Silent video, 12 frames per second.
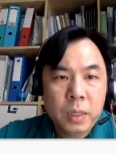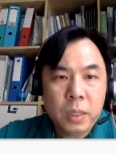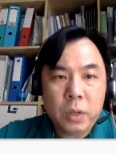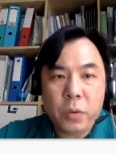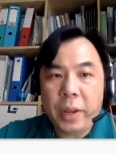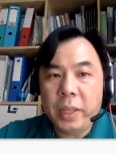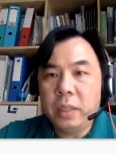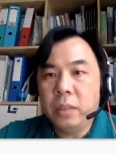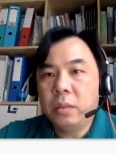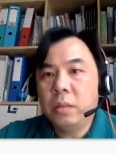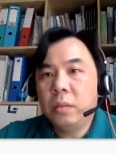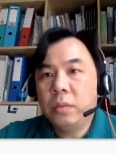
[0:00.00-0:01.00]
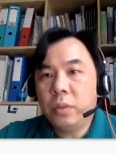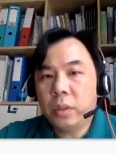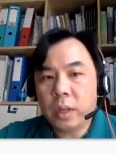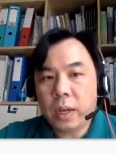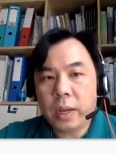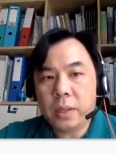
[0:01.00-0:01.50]
gradient for
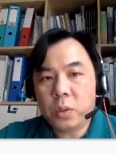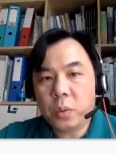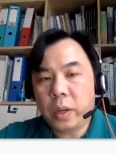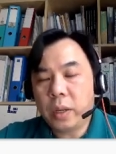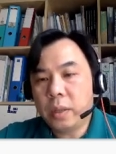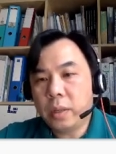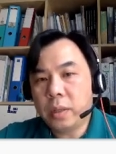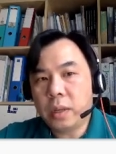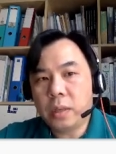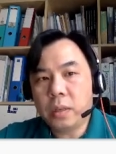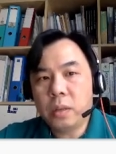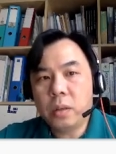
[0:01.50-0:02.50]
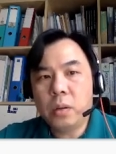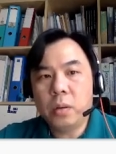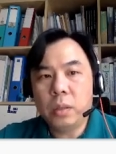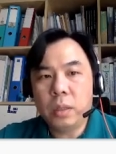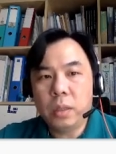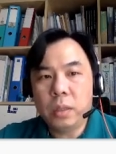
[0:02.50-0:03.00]
the chi-square in this case, or
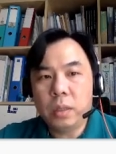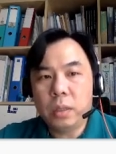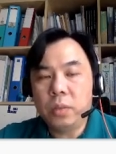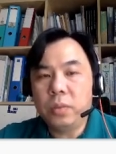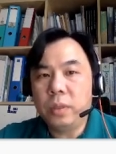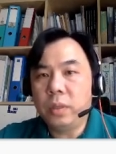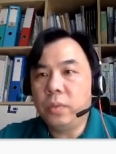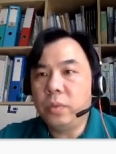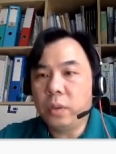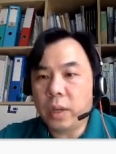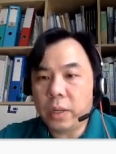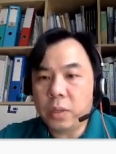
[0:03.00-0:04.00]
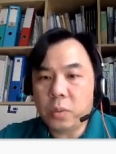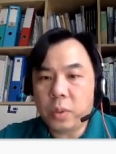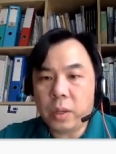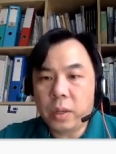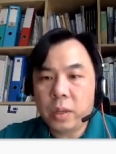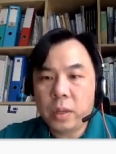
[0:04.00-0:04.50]
the derivative for chi-square.
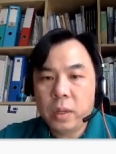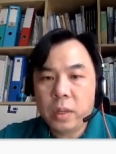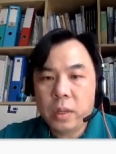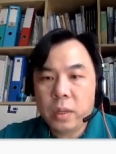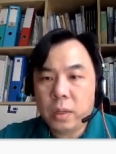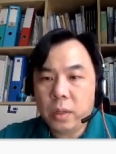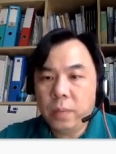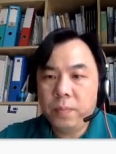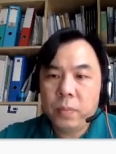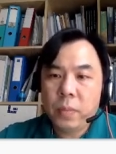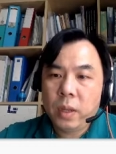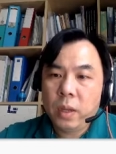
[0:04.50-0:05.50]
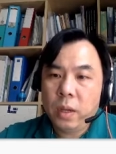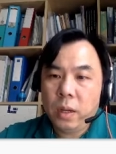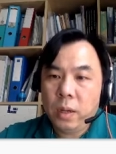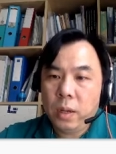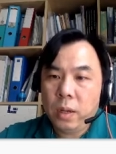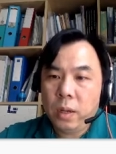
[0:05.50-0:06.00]
Okay,
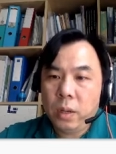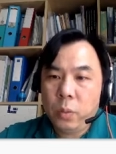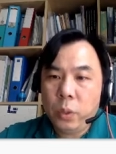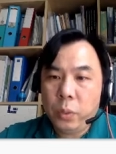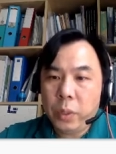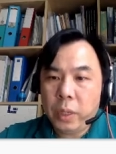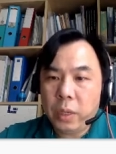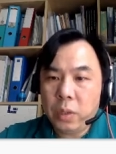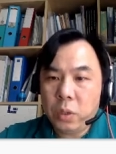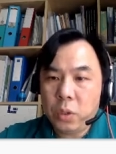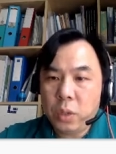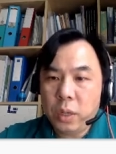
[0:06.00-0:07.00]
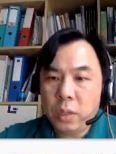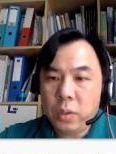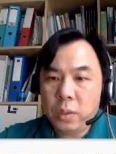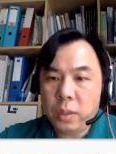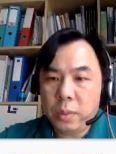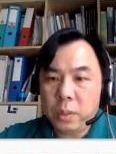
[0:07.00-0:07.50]
we can try to
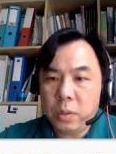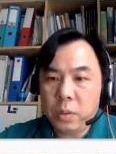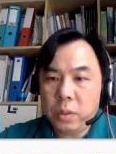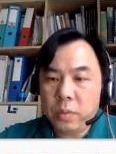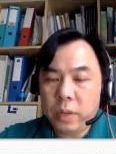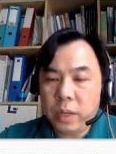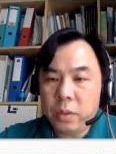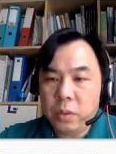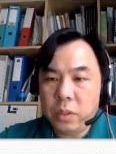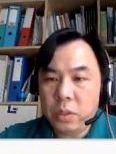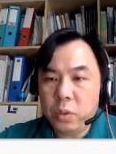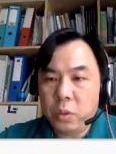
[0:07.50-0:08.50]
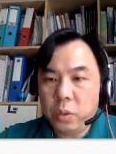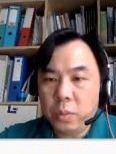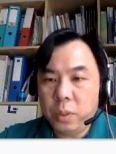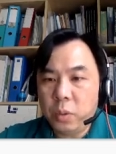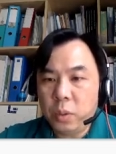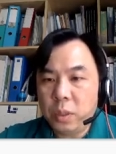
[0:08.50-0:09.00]
substitute a value 0 in
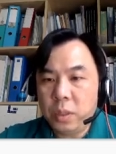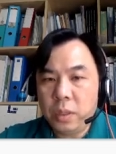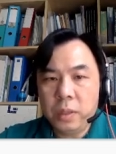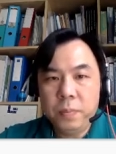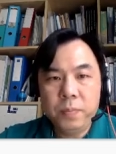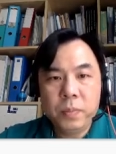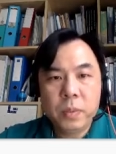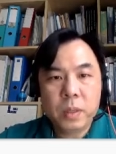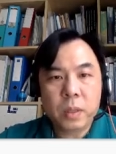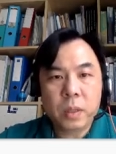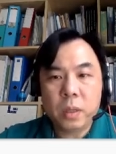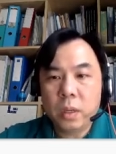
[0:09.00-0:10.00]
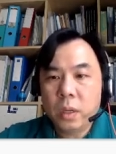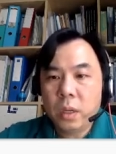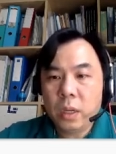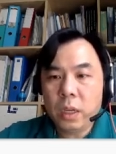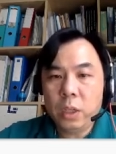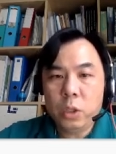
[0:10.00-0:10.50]
between here, okay,
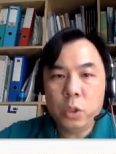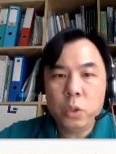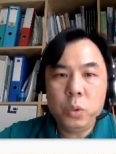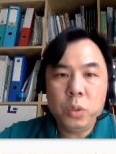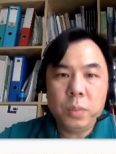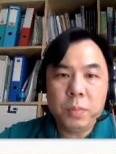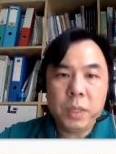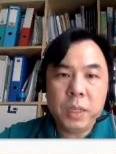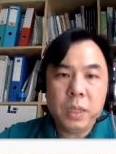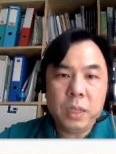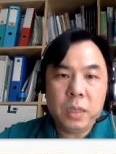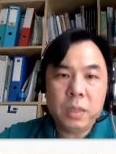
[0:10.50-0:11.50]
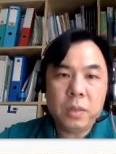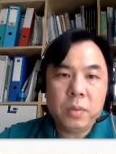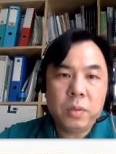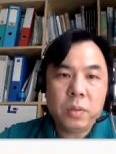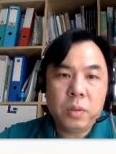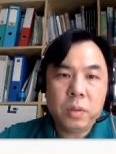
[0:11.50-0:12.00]
into the p's.
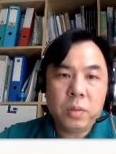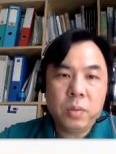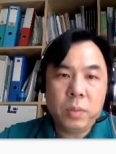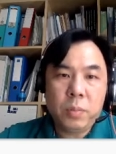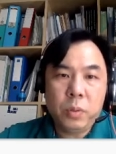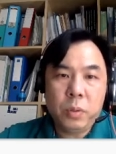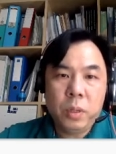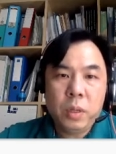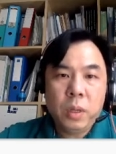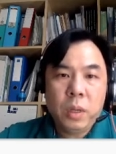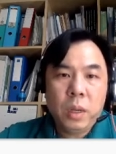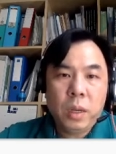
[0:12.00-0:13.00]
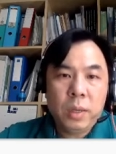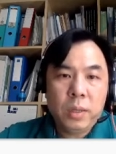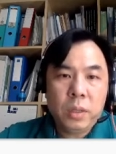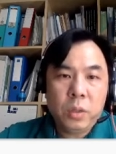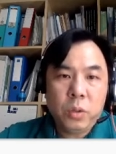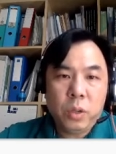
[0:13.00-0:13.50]
So if I put
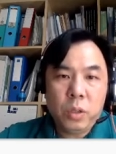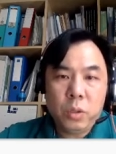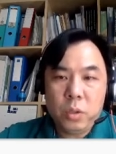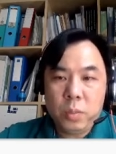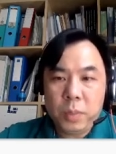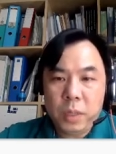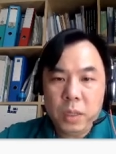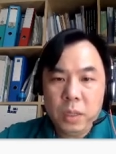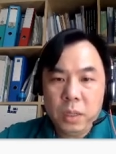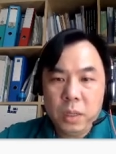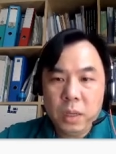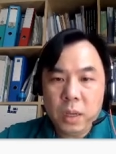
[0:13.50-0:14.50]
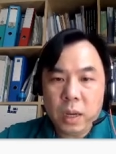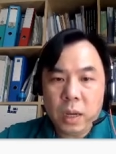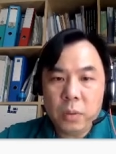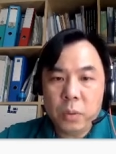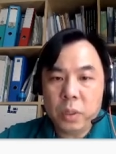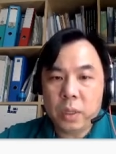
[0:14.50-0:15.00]
0 into the p,
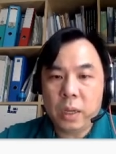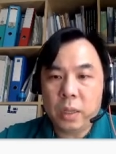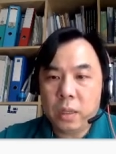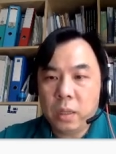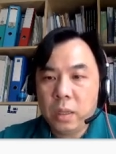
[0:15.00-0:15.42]
I will get